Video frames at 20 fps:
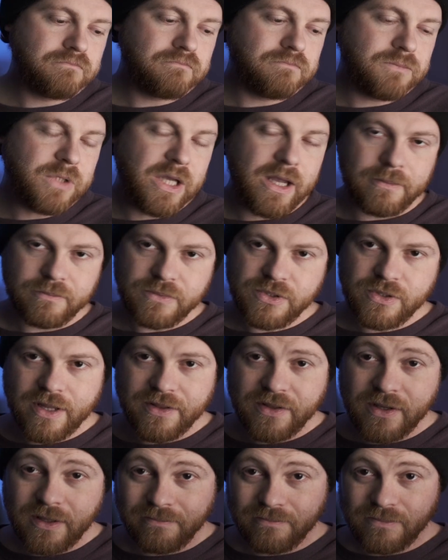Yeah, so I
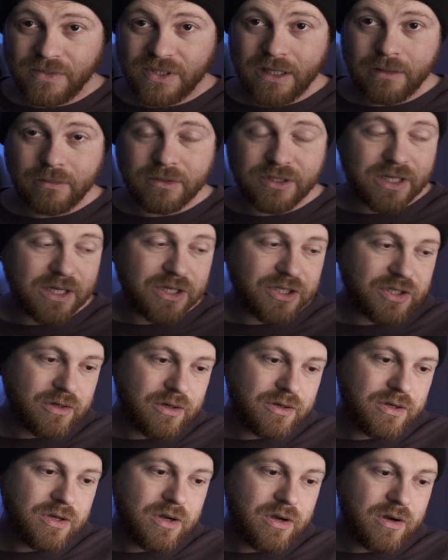think stabilization
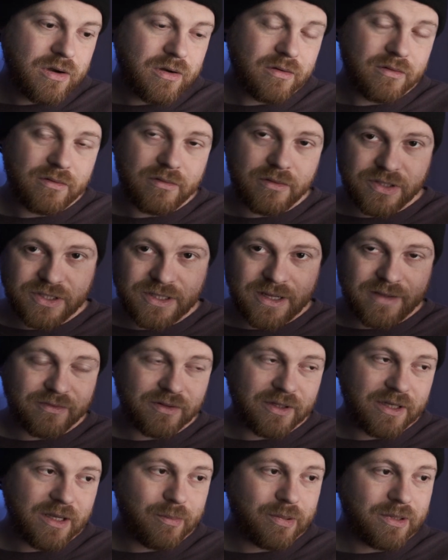on here is
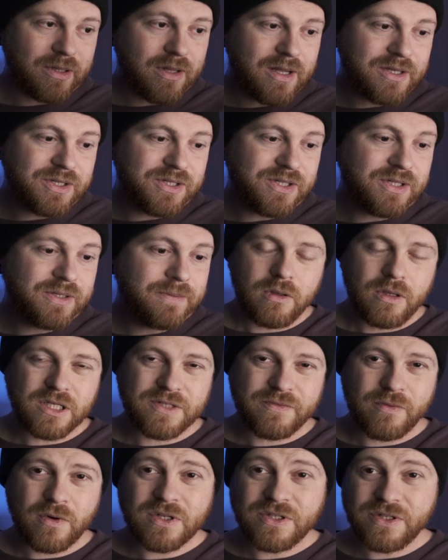definitely a plus. As
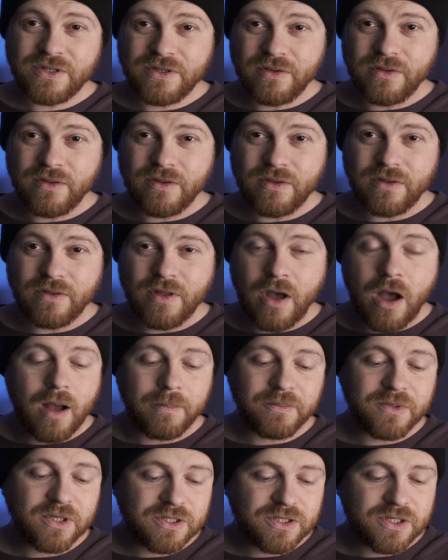far as the
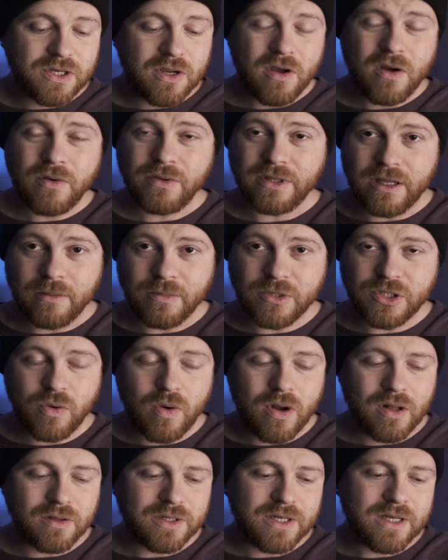optics go and the image
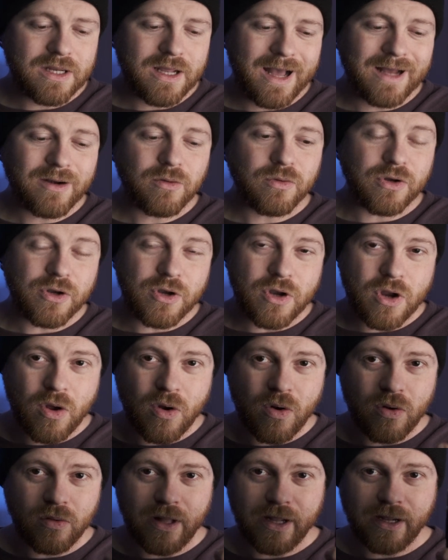quality, I don't
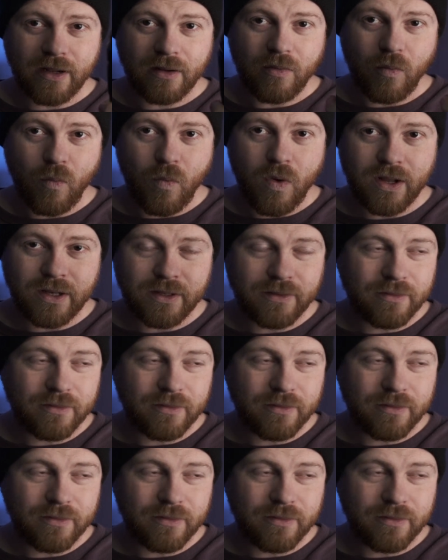know like what